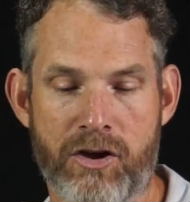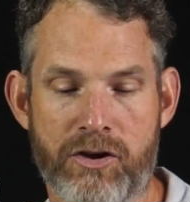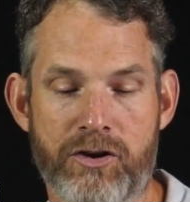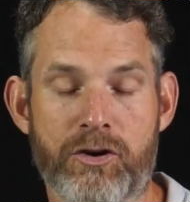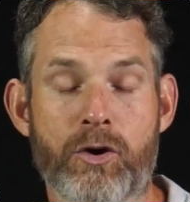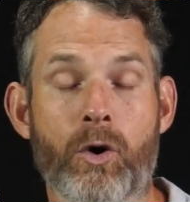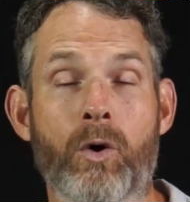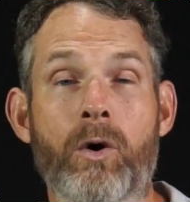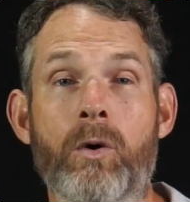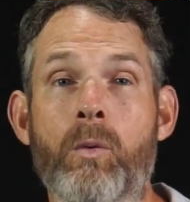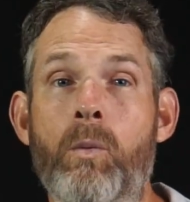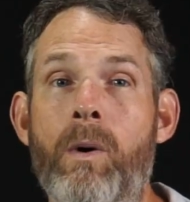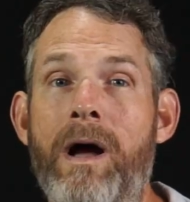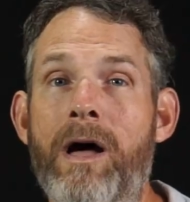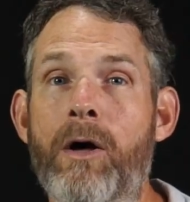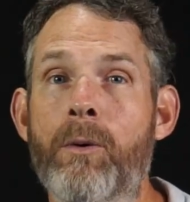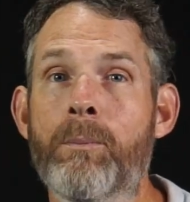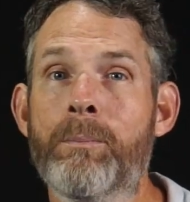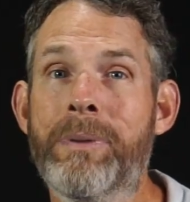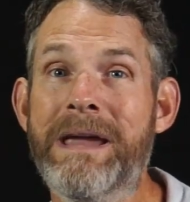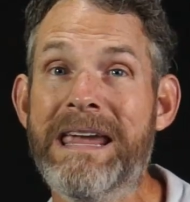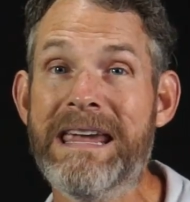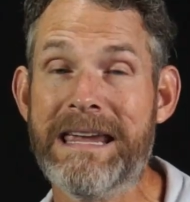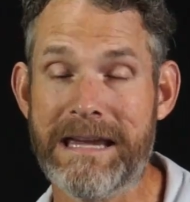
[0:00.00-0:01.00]
Your
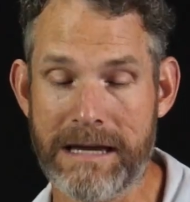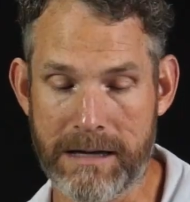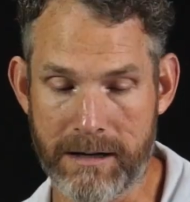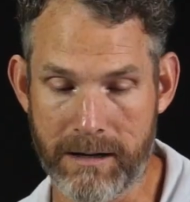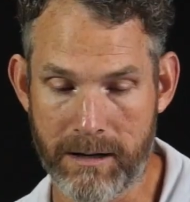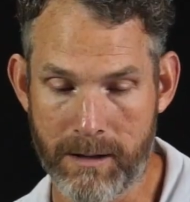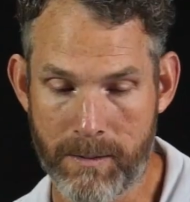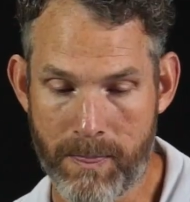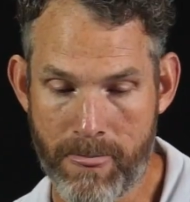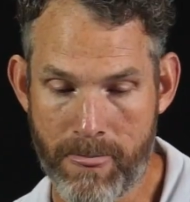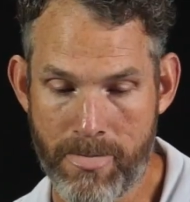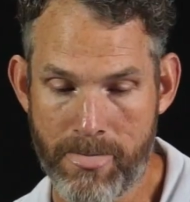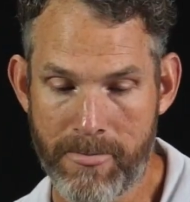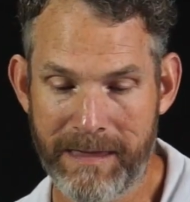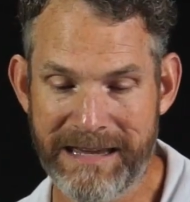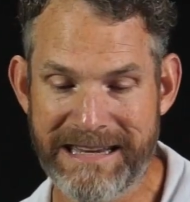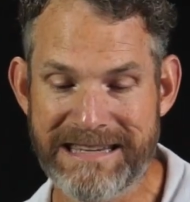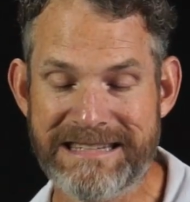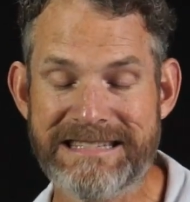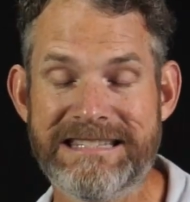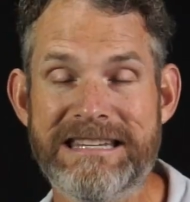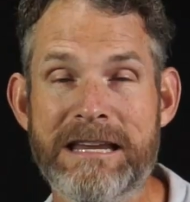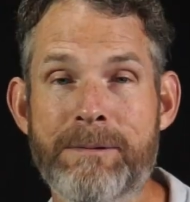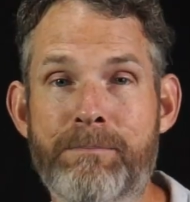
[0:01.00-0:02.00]
well being
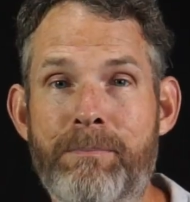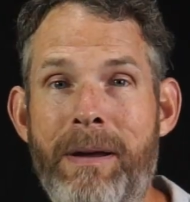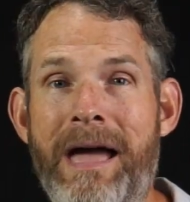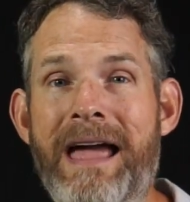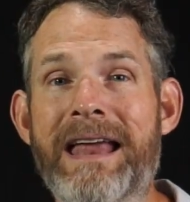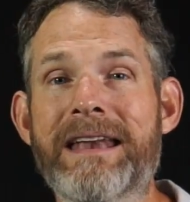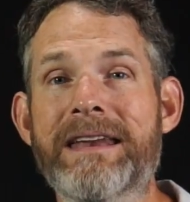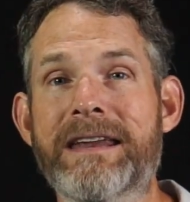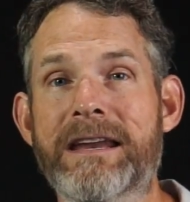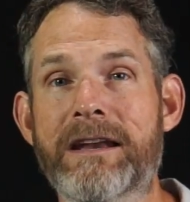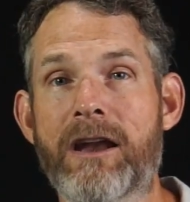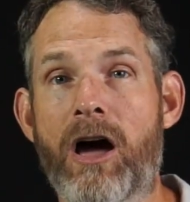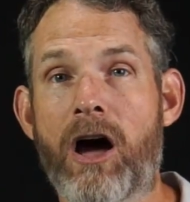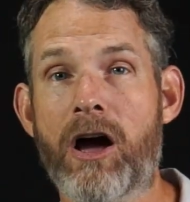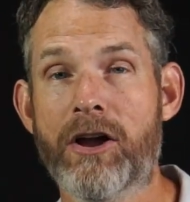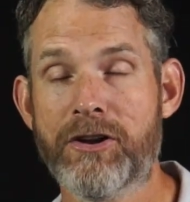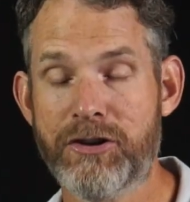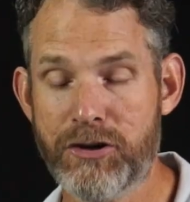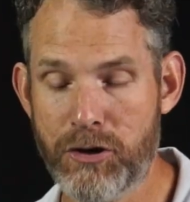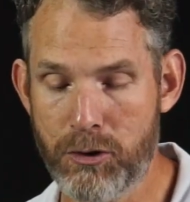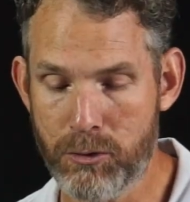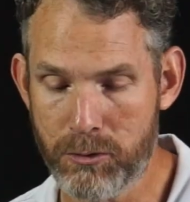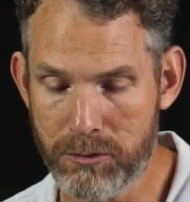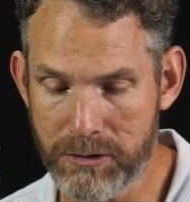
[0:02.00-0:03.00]
is dependent
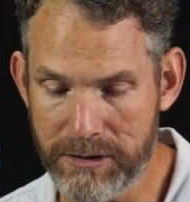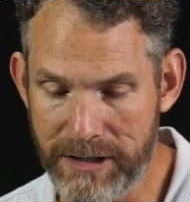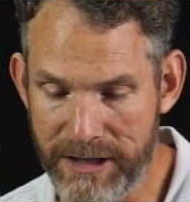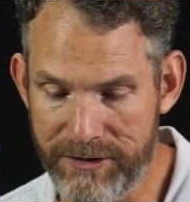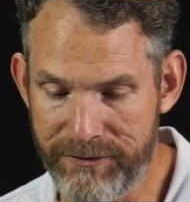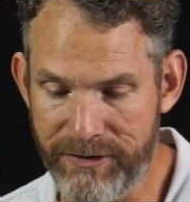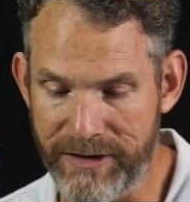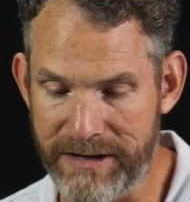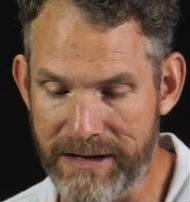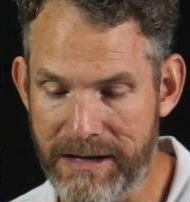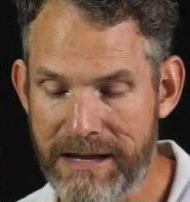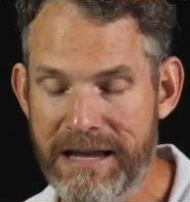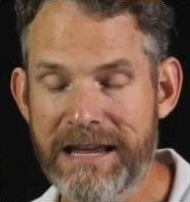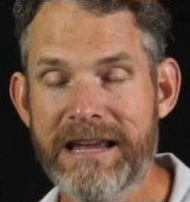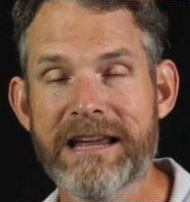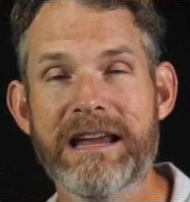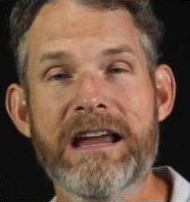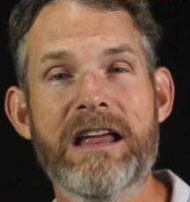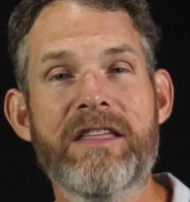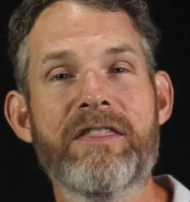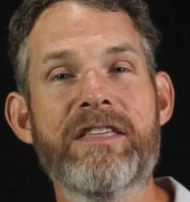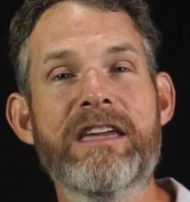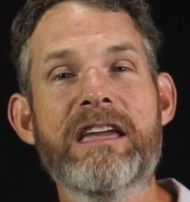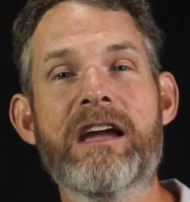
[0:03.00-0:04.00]
on you living
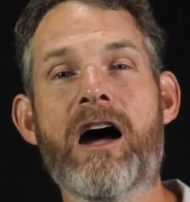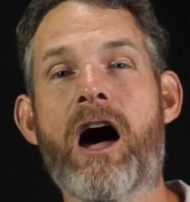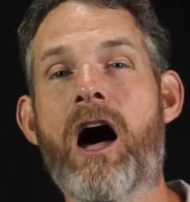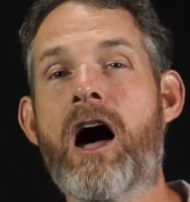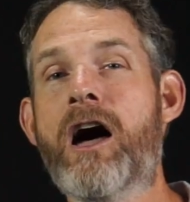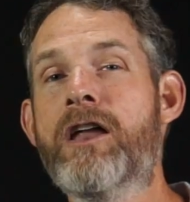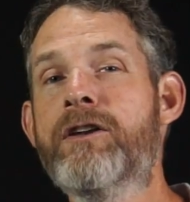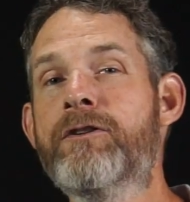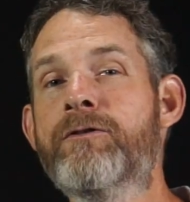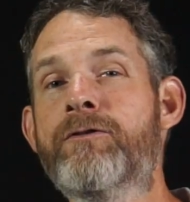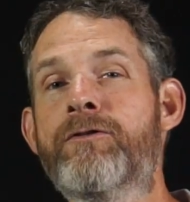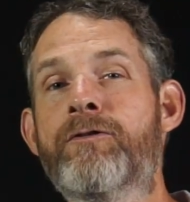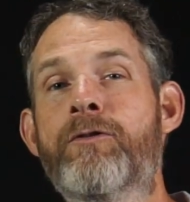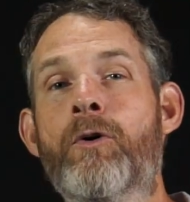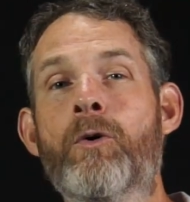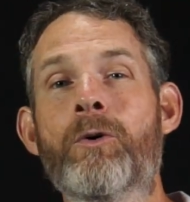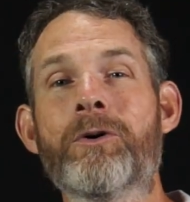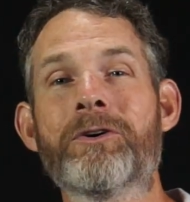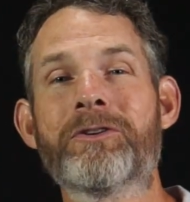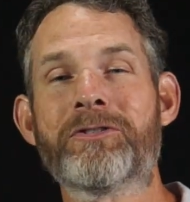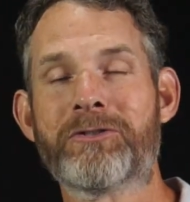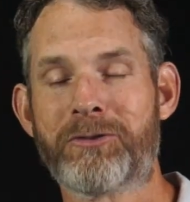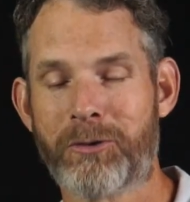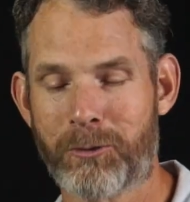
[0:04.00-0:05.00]
in the
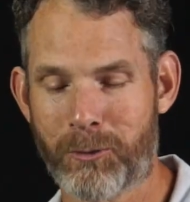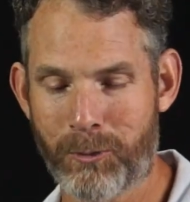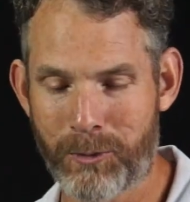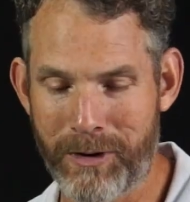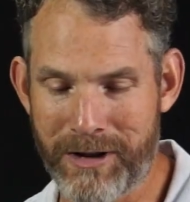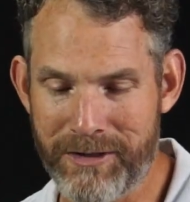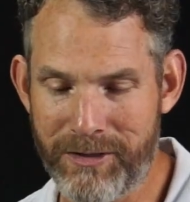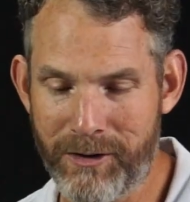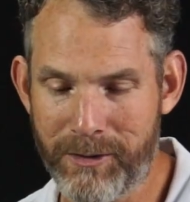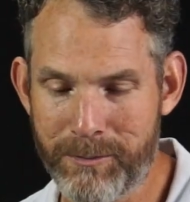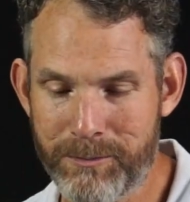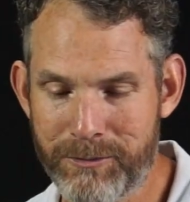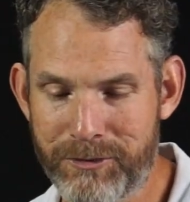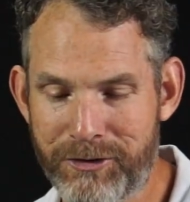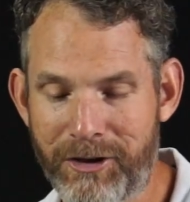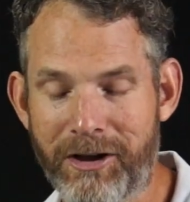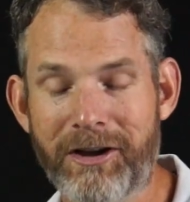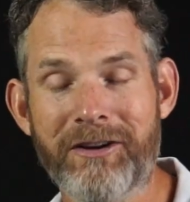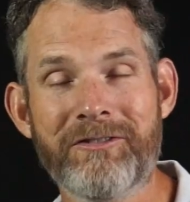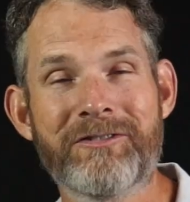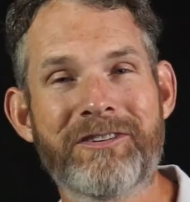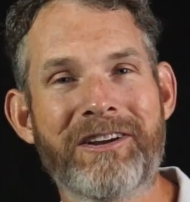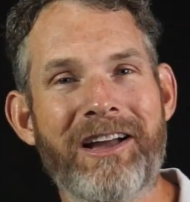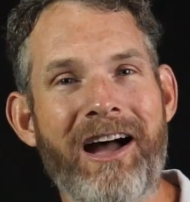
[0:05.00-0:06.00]
unforced rhythms
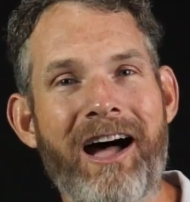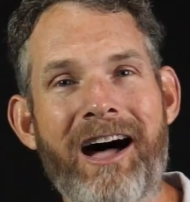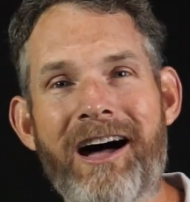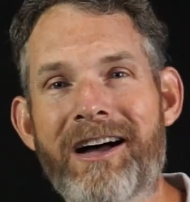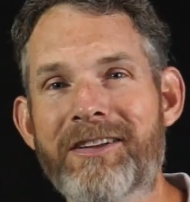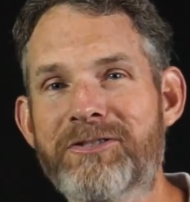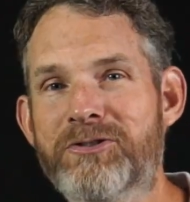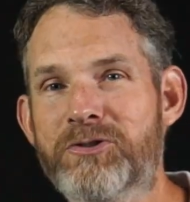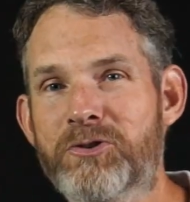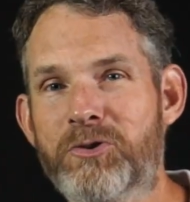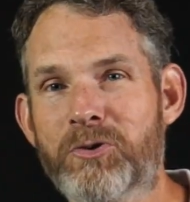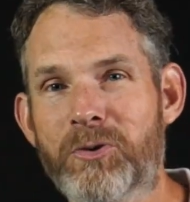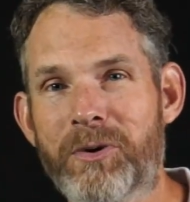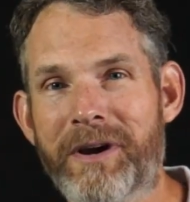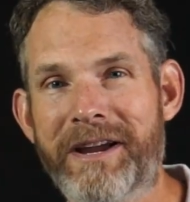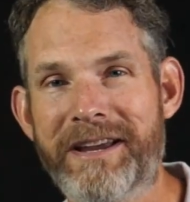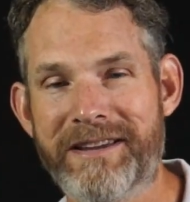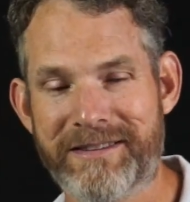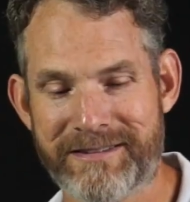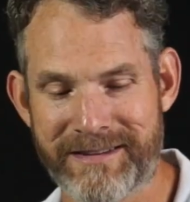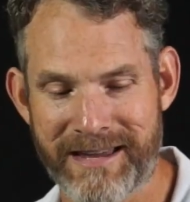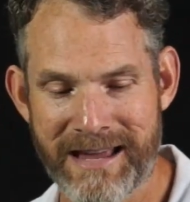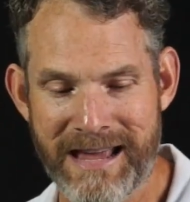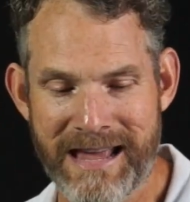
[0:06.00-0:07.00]
of God's
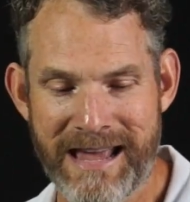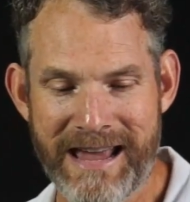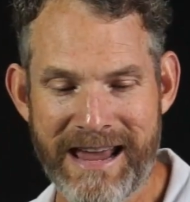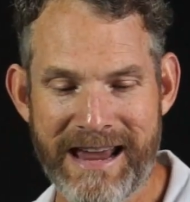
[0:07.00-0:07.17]
grace